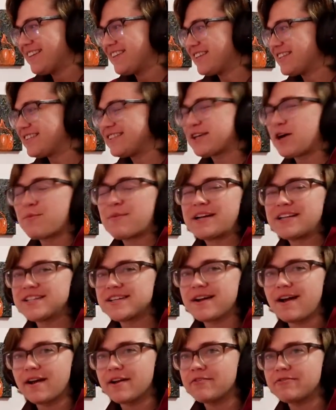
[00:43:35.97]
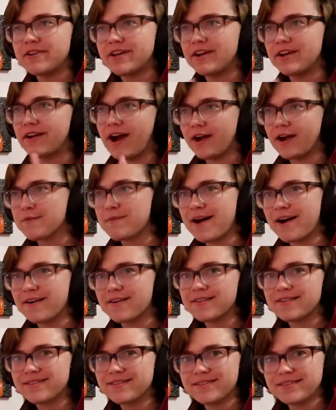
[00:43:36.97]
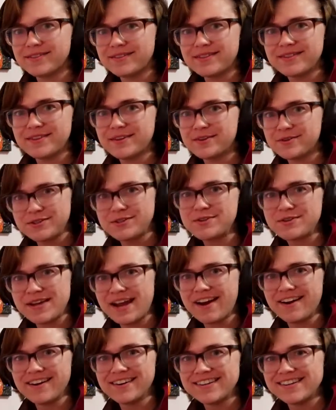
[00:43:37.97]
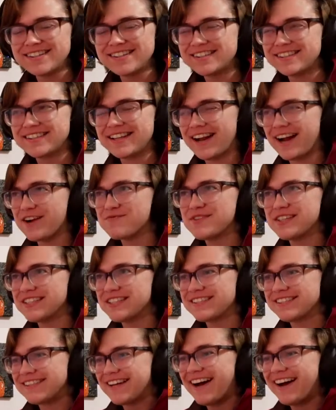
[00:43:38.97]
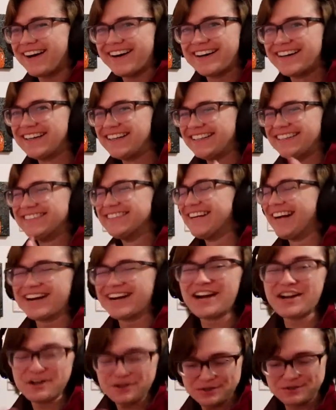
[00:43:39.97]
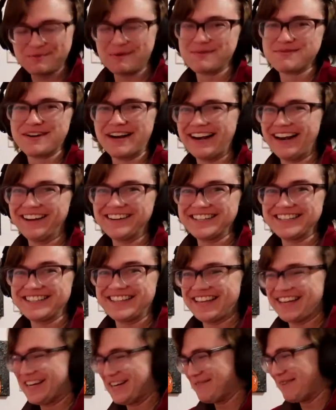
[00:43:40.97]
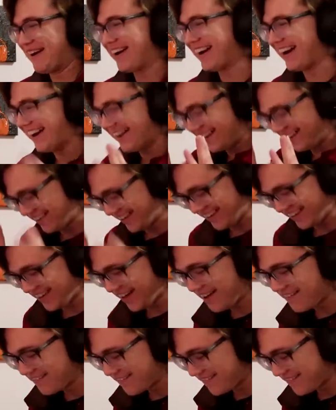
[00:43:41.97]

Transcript: There's so much I got to figure out about those 2 characters that I'm just I got goosebumps right now just thinking about it. Oh, I